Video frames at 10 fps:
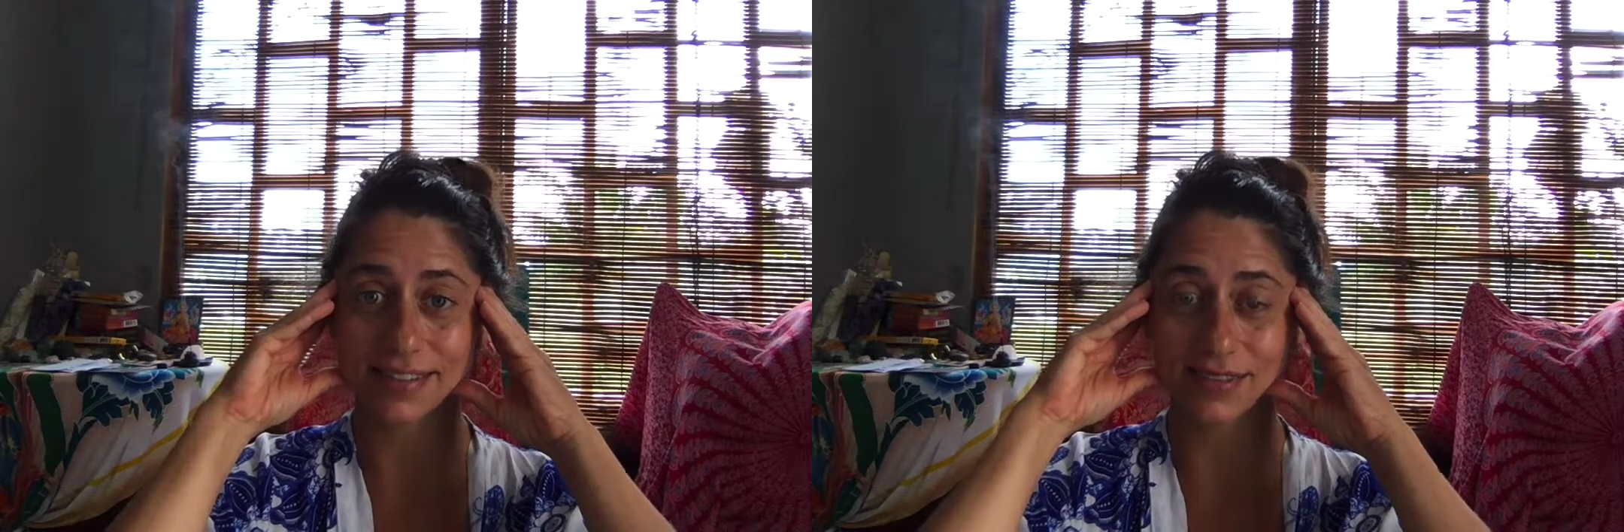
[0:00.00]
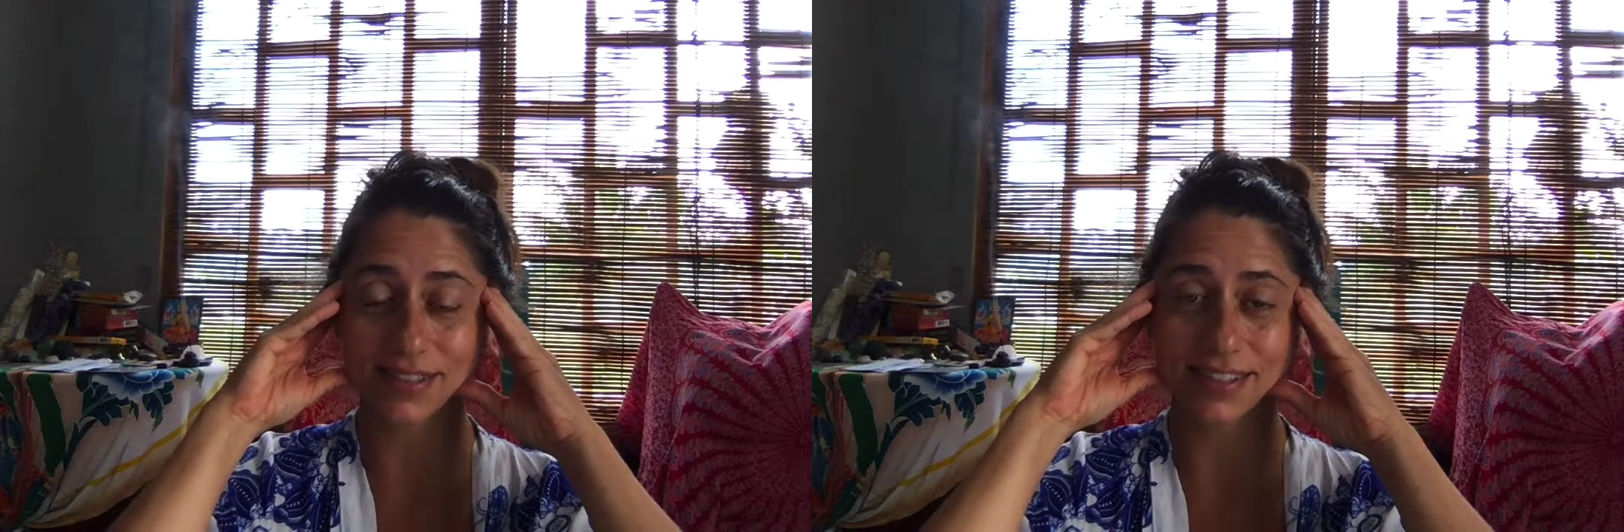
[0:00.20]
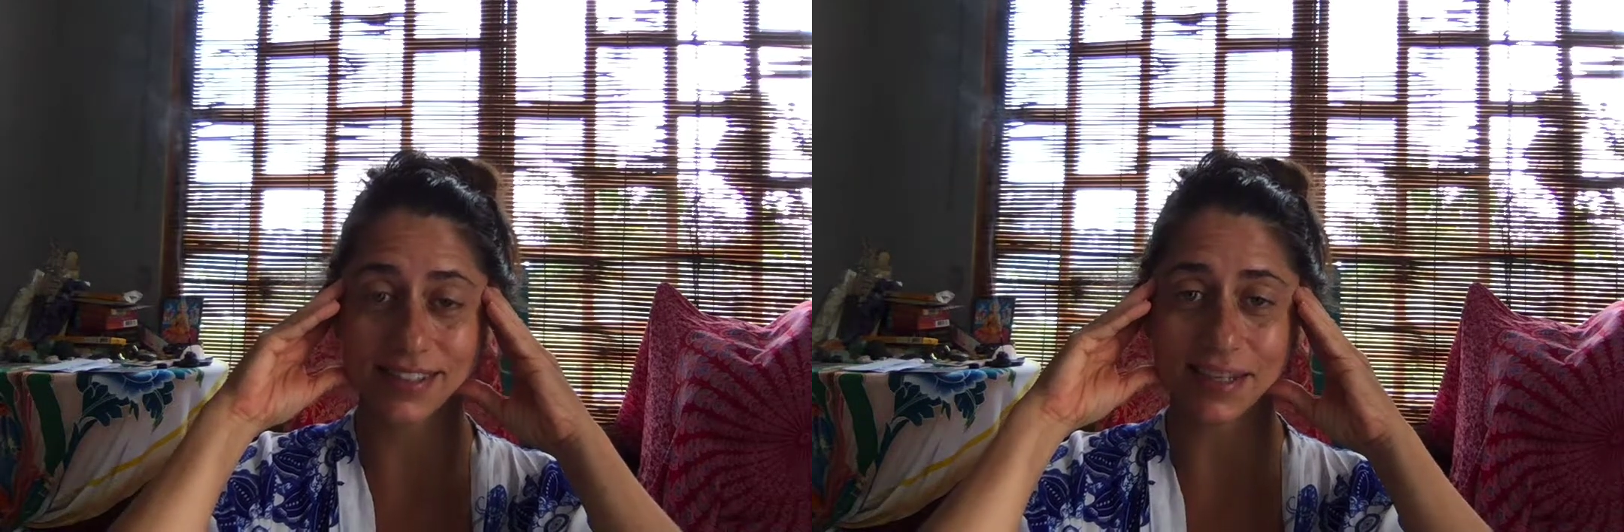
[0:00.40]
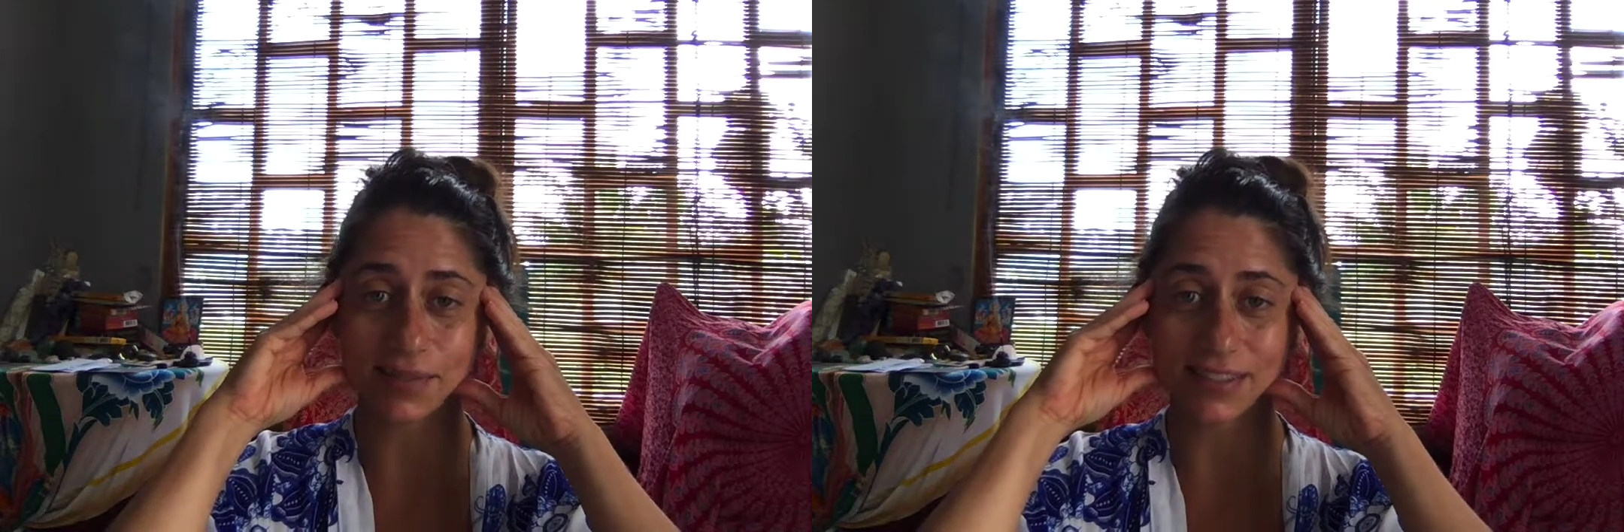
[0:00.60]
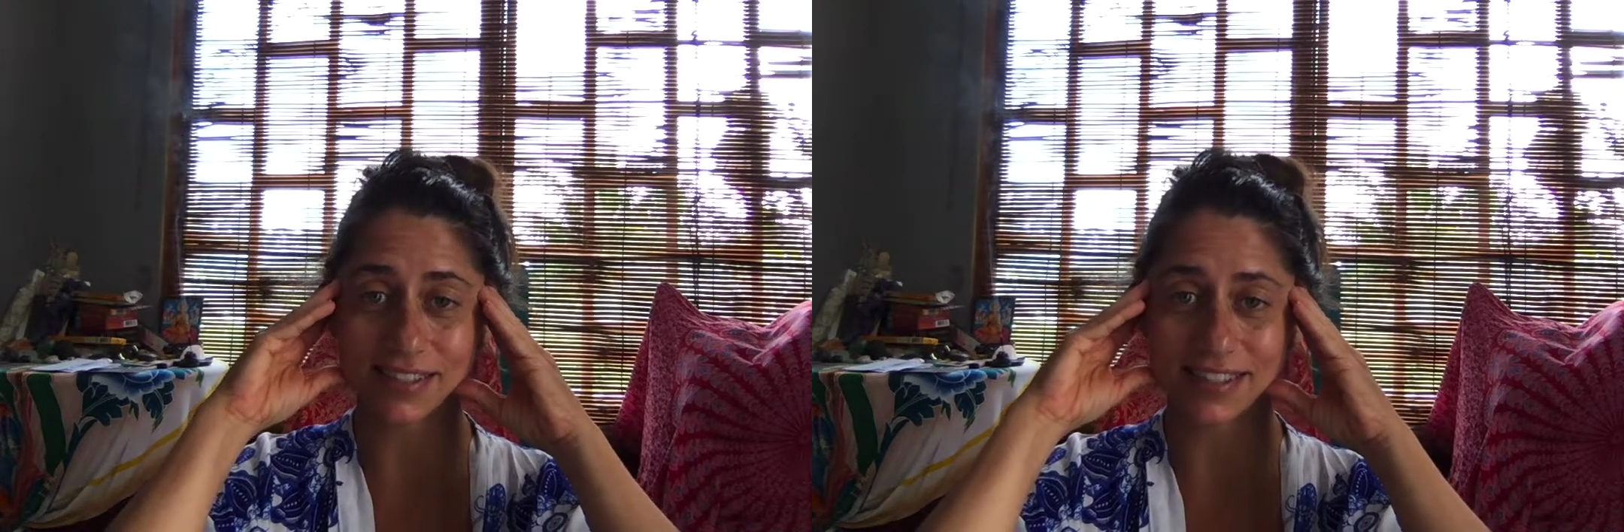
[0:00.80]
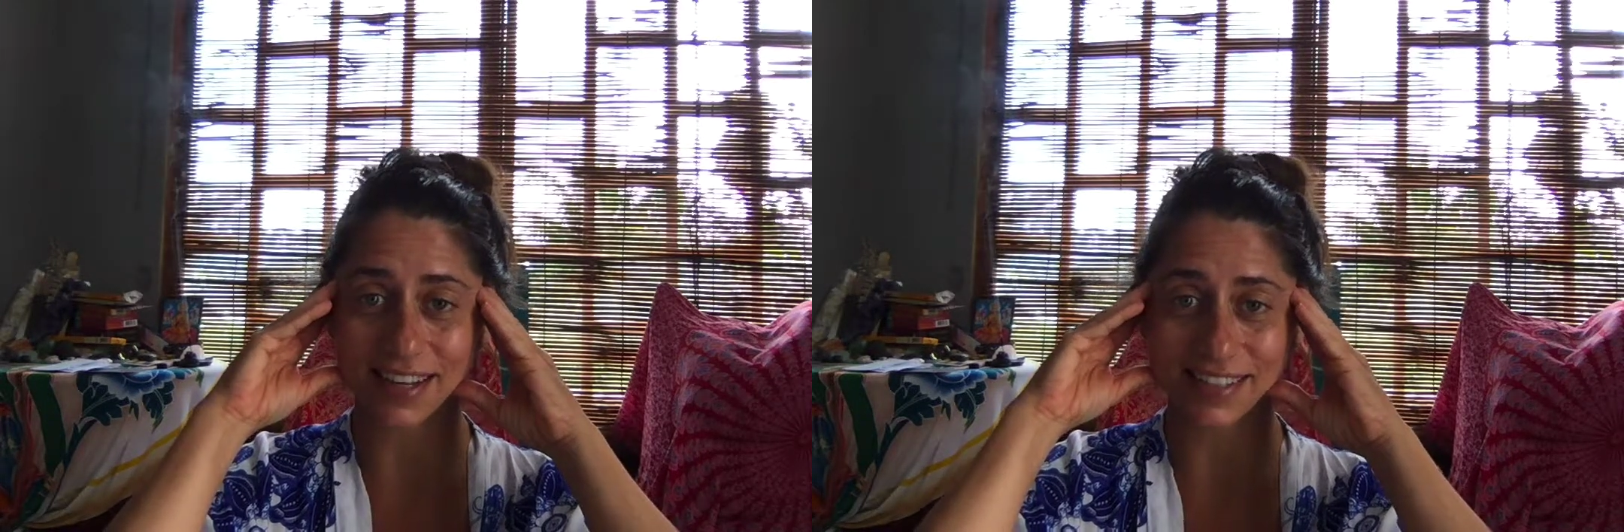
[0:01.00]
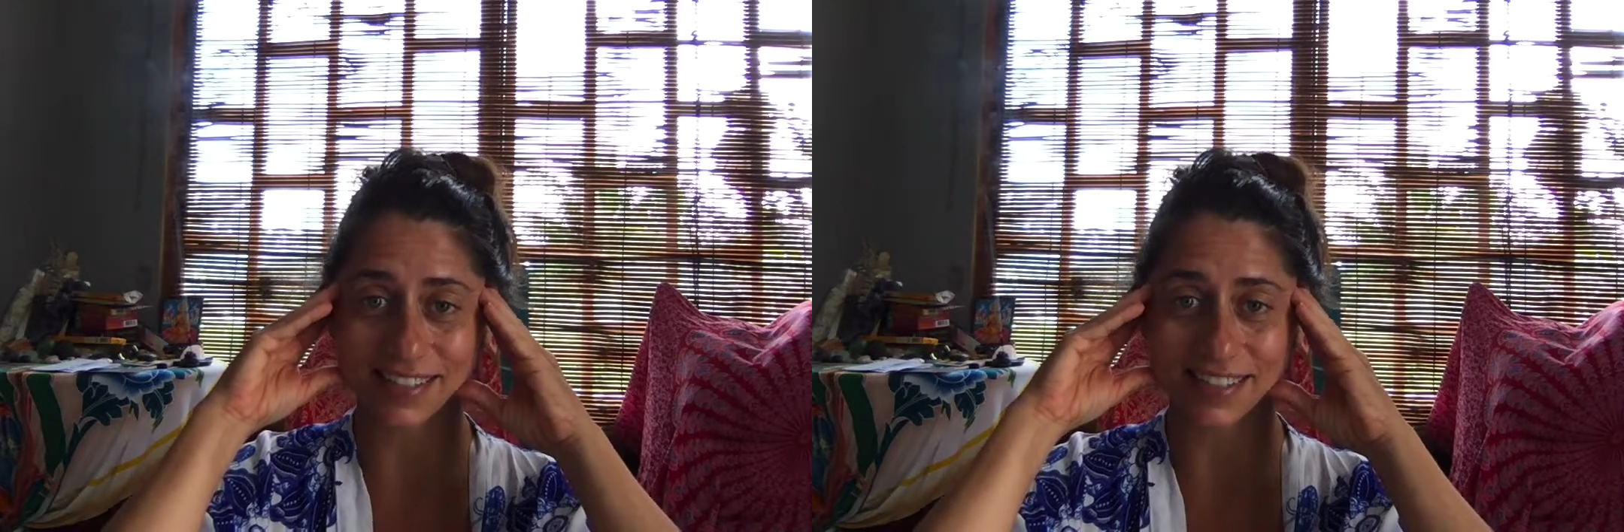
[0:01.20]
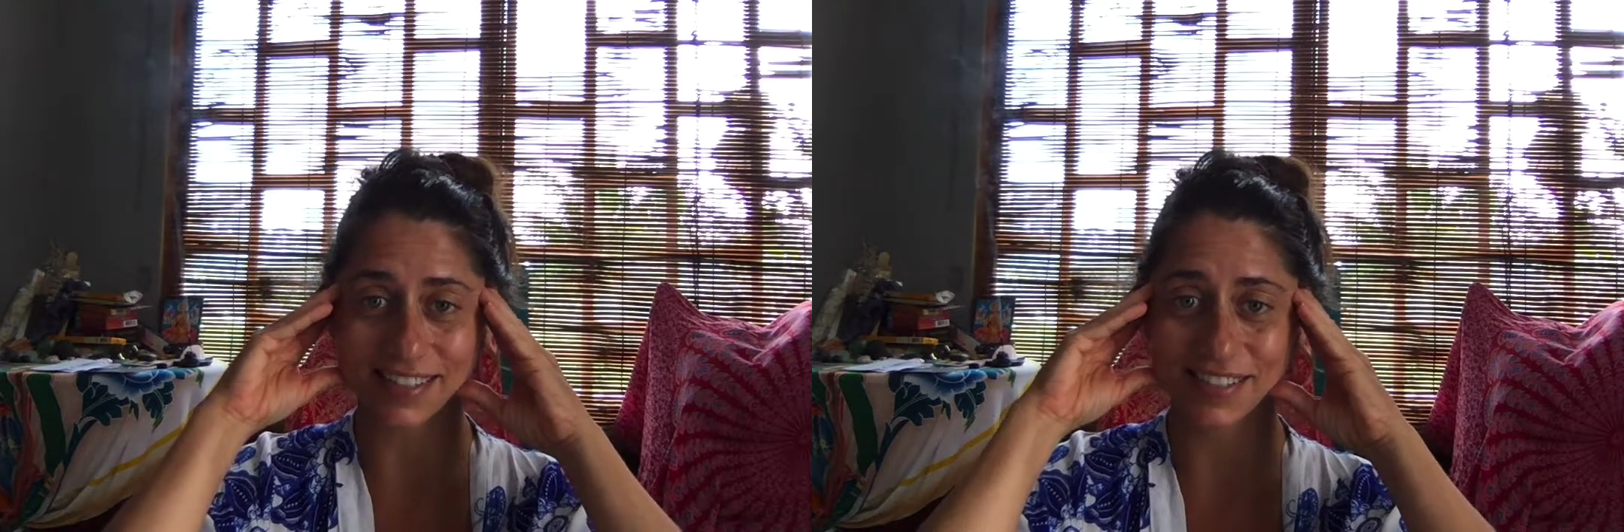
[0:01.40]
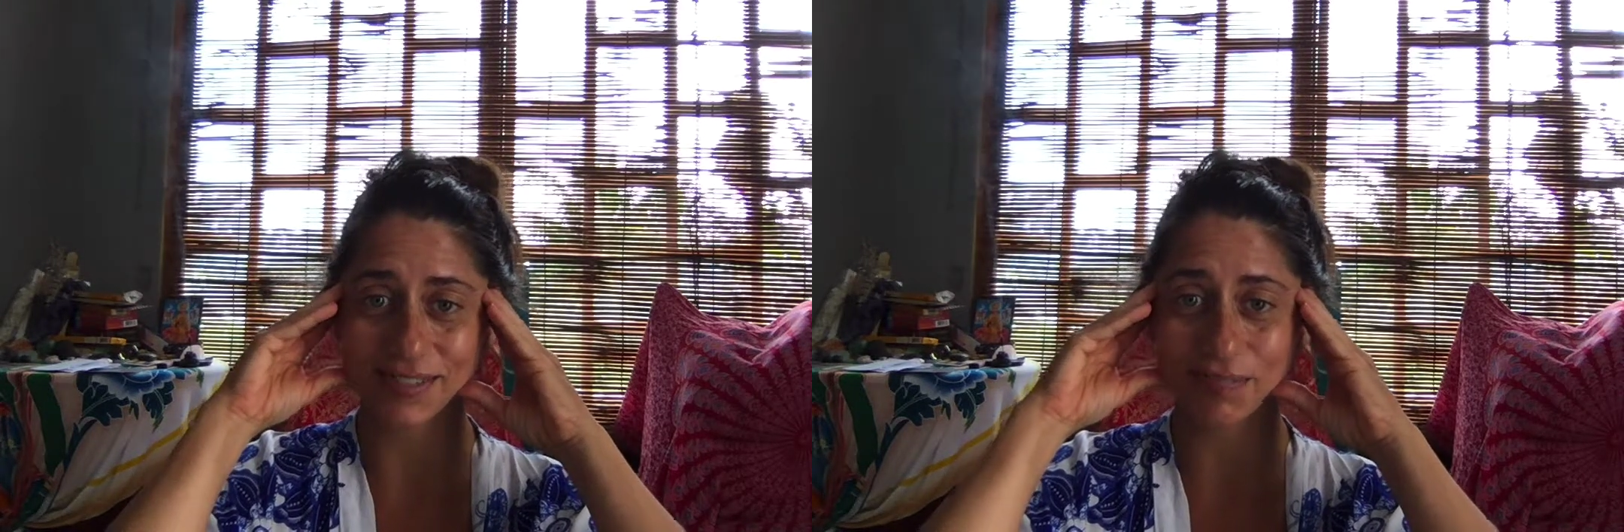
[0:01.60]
when someone says